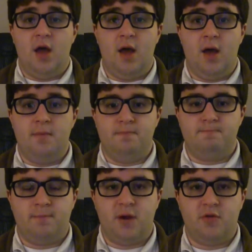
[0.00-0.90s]

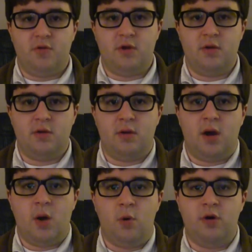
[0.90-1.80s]
And basically,
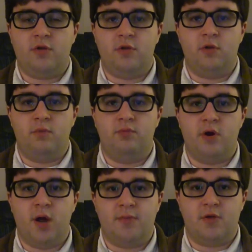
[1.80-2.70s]
I wanted to
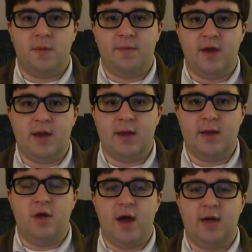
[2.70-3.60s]
bring up something
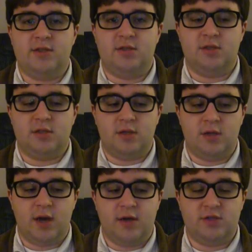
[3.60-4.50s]
that
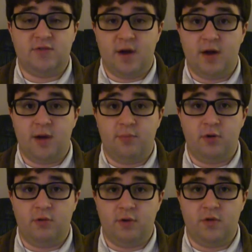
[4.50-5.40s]
I just found out
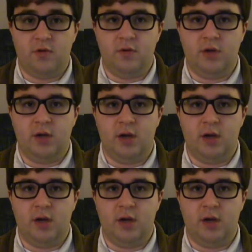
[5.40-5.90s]
pretty recently.